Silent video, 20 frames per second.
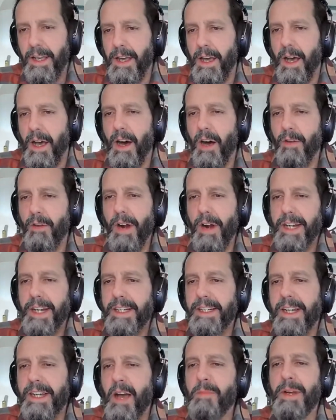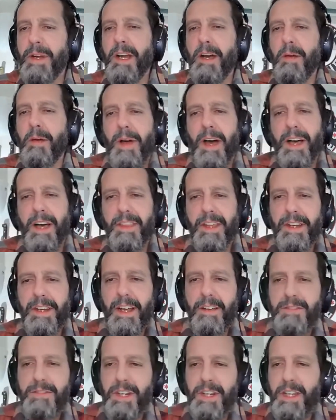All right, coming up on the
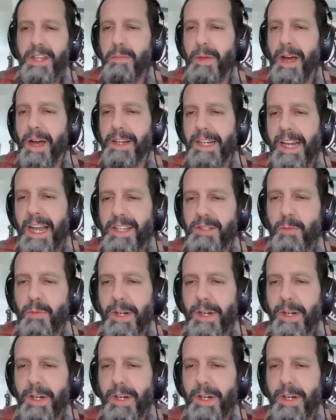Knife Junkie podcast,